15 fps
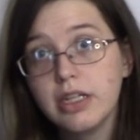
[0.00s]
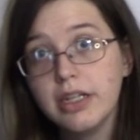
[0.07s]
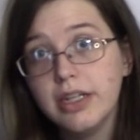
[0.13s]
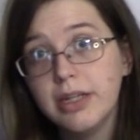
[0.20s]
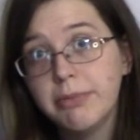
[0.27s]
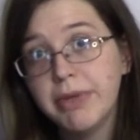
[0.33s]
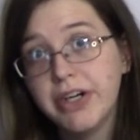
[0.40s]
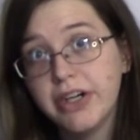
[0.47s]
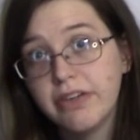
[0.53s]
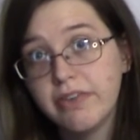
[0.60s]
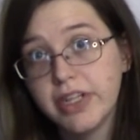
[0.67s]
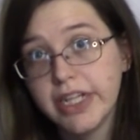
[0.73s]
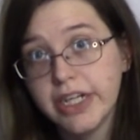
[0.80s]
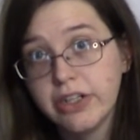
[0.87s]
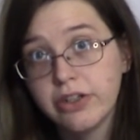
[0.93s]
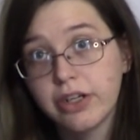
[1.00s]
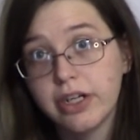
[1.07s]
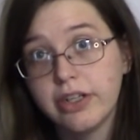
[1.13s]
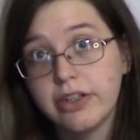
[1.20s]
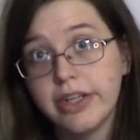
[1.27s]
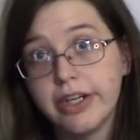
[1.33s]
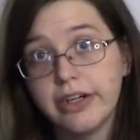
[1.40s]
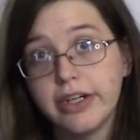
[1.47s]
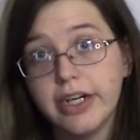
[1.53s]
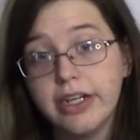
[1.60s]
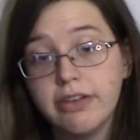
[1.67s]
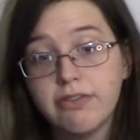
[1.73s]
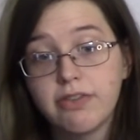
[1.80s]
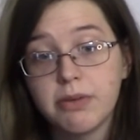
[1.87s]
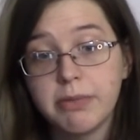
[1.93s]
The pair of electrons that are
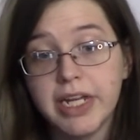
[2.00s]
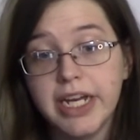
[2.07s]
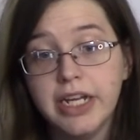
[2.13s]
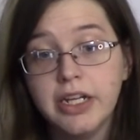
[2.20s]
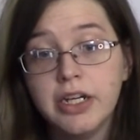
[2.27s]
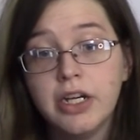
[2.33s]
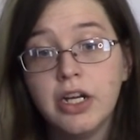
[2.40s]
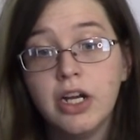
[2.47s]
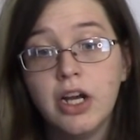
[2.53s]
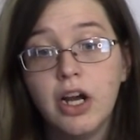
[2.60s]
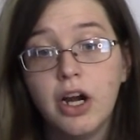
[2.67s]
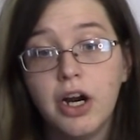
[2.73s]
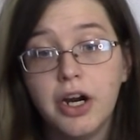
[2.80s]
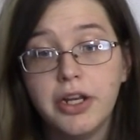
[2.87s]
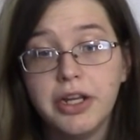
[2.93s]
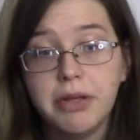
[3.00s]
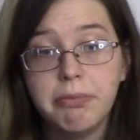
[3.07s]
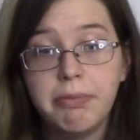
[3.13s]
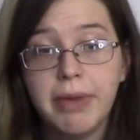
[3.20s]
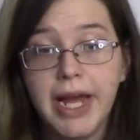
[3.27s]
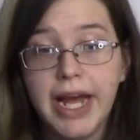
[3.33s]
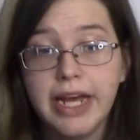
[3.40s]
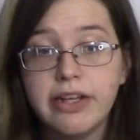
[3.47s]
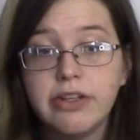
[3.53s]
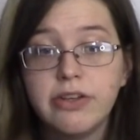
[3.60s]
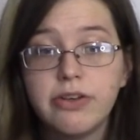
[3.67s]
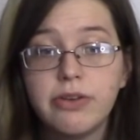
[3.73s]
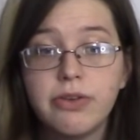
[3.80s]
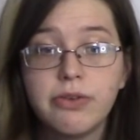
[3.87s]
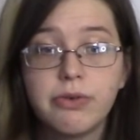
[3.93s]
gotten from that are then
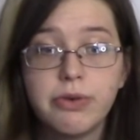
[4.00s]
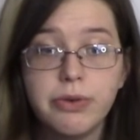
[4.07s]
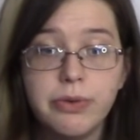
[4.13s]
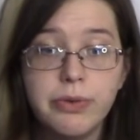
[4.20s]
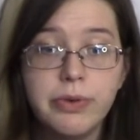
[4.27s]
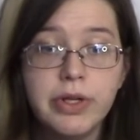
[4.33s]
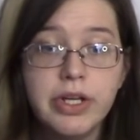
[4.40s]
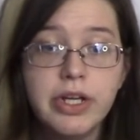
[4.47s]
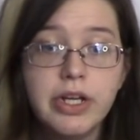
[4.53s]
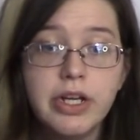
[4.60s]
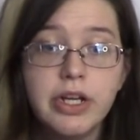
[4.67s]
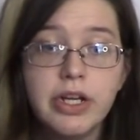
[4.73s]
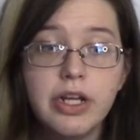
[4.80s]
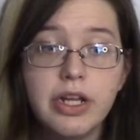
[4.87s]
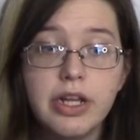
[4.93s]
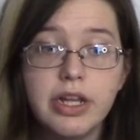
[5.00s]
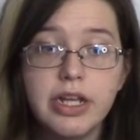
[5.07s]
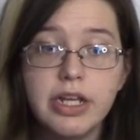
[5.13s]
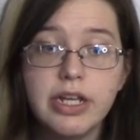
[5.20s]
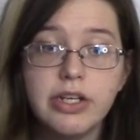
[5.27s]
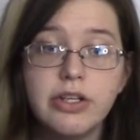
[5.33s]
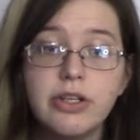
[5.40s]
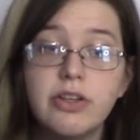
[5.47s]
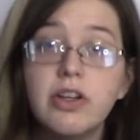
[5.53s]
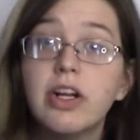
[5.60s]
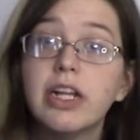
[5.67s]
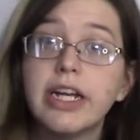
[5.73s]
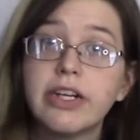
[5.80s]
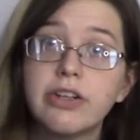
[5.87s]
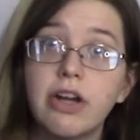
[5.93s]
passed through the
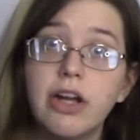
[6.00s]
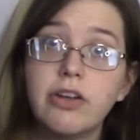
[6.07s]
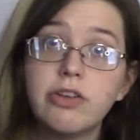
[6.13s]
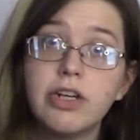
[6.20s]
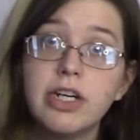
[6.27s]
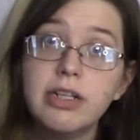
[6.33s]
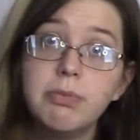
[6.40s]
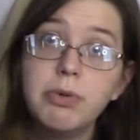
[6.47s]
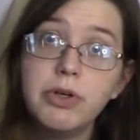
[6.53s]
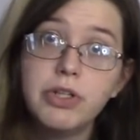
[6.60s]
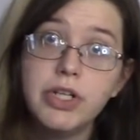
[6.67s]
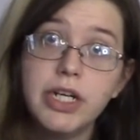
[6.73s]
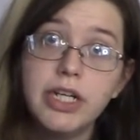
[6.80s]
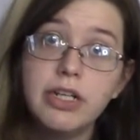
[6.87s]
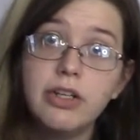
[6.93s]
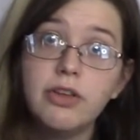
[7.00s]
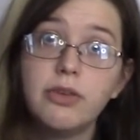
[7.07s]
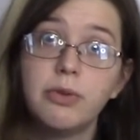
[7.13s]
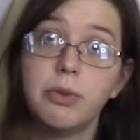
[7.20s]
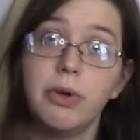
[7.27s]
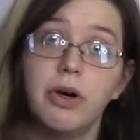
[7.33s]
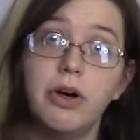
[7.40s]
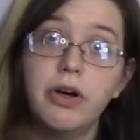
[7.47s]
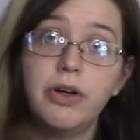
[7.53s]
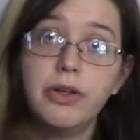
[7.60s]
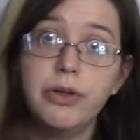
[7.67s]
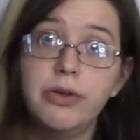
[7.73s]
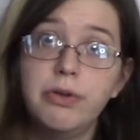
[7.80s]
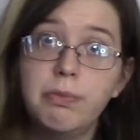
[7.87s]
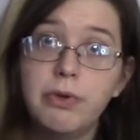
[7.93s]
electron transport chain through all
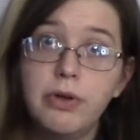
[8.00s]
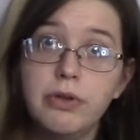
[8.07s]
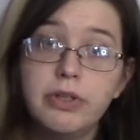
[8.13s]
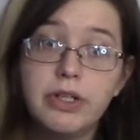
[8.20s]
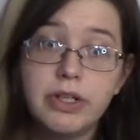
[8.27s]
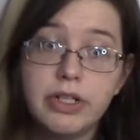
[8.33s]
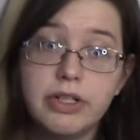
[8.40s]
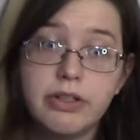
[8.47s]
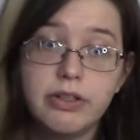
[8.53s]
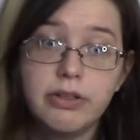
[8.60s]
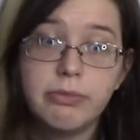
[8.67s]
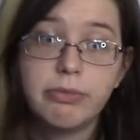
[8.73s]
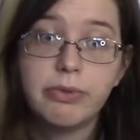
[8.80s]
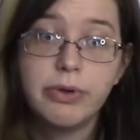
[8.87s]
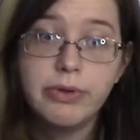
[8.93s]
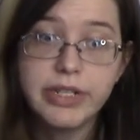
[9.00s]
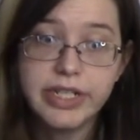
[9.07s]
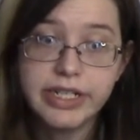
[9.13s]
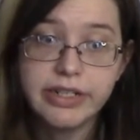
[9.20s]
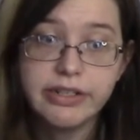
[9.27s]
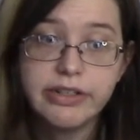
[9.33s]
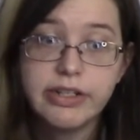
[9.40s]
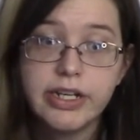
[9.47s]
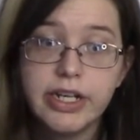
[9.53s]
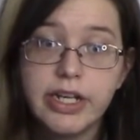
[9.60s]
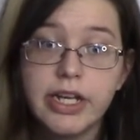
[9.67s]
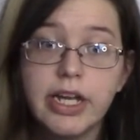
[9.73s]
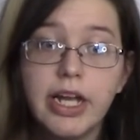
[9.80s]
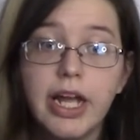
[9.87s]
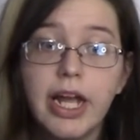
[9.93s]
those proteins,
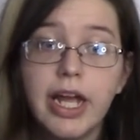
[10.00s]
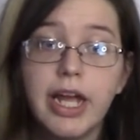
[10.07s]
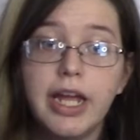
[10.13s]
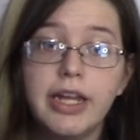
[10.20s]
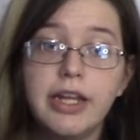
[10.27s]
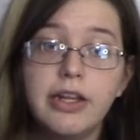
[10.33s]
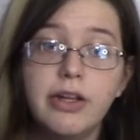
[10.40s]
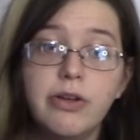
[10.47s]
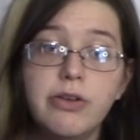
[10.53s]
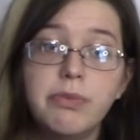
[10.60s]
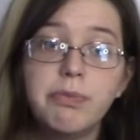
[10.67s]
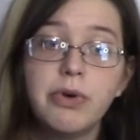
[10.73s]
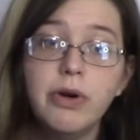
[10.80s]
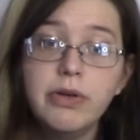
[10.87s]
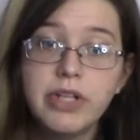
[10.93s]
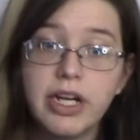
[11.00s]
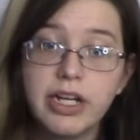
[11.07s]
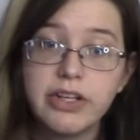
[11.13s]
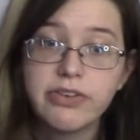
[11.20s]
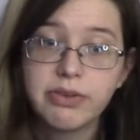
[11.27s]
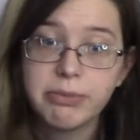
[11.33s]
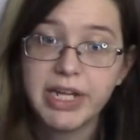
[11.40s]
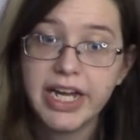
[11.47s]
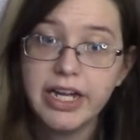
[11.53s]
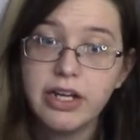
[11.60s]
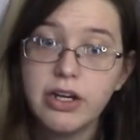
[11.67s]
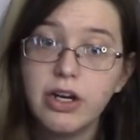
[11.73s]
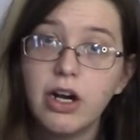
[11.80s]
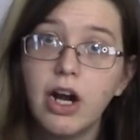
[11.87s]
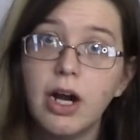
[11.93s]
and then those protons from that
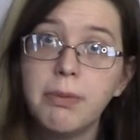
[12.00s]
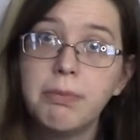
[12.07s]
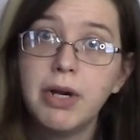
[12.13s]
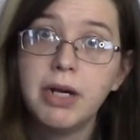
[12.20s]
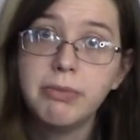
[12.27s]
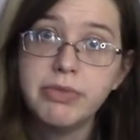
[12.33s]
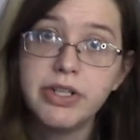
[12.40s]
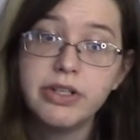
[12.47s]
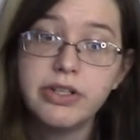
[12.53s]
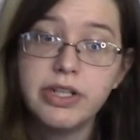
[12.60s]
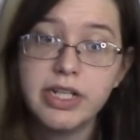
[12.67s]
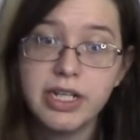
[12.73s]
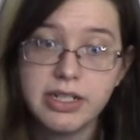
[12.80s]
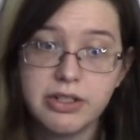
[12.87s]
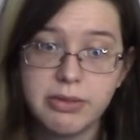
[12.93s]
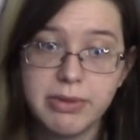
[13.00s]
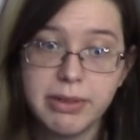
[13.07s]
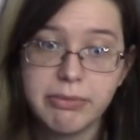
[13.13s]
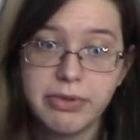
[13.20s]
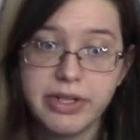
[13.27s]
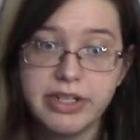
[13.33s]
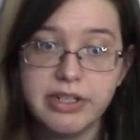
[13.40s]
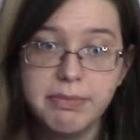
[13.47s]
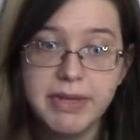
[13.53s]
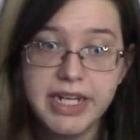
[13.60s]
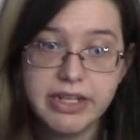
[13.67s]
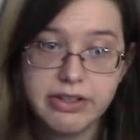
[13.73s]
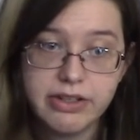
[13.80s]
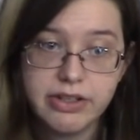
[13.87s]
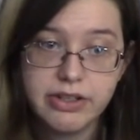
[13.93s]
are pumped into the intermembrane
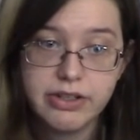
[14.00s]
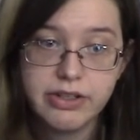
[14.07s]
space.